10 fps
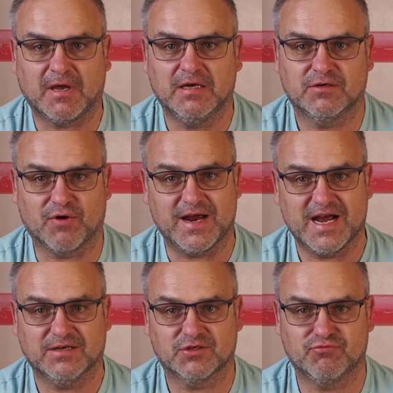
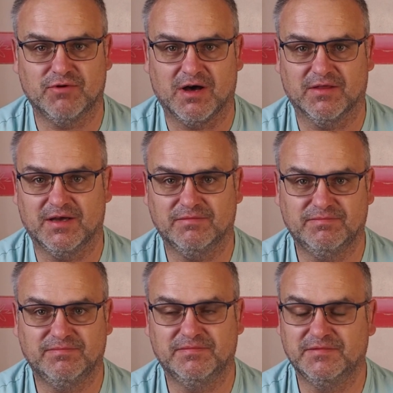Greyhounds rather
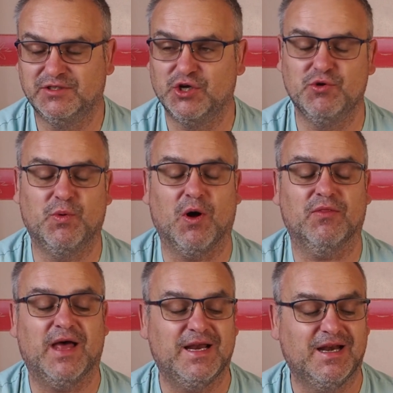do what
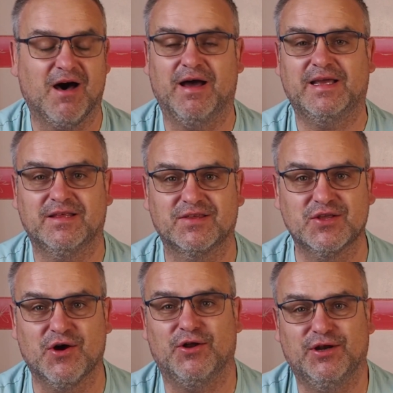they like. There's
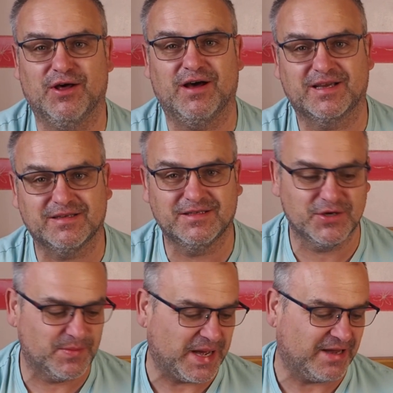not a lot I can do
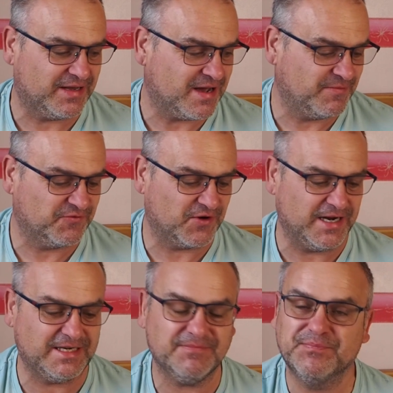about it, I'm
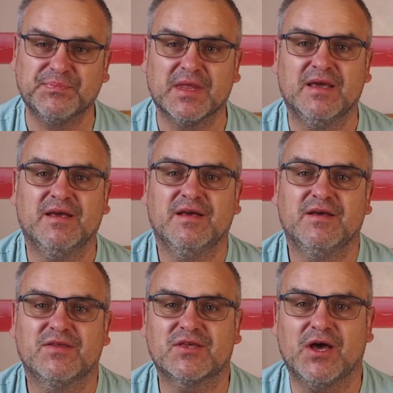afraid.
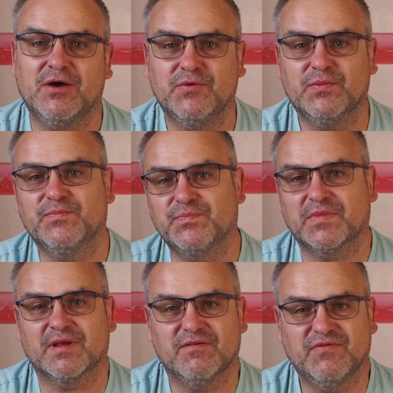So
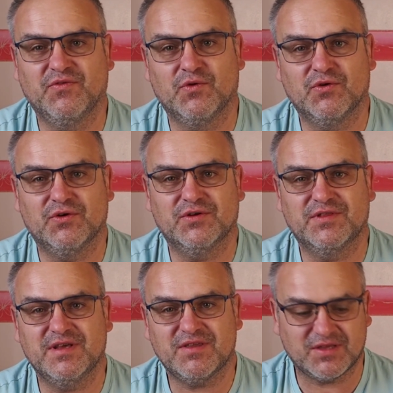for
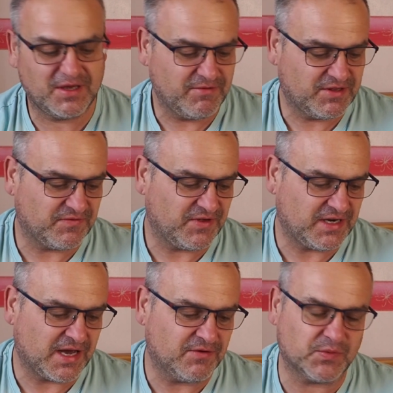this series of
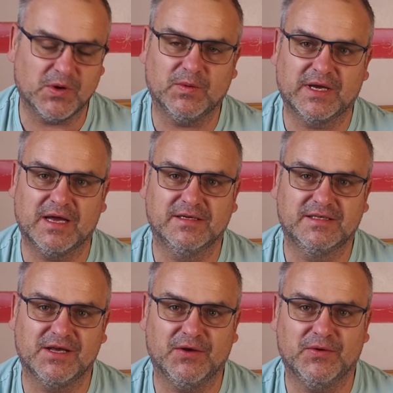videos, what we're going to
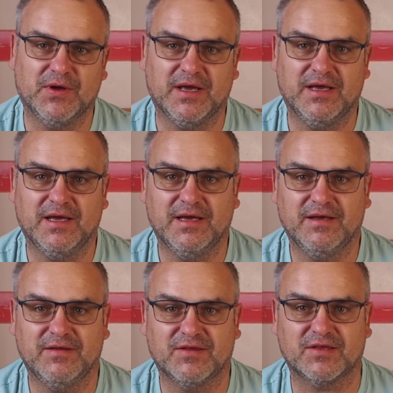do
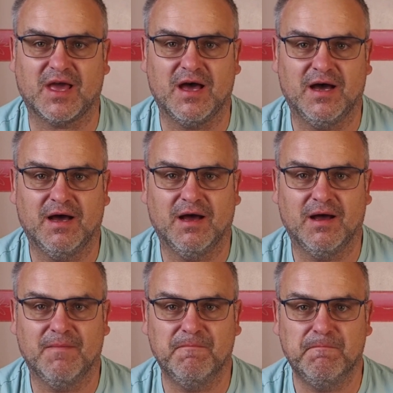is we're
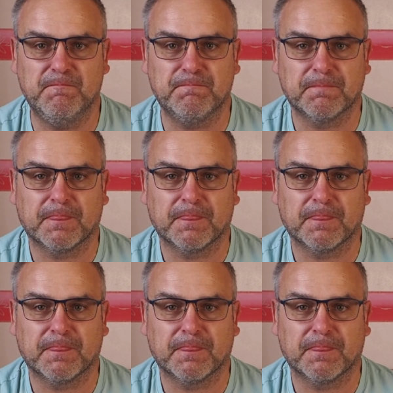going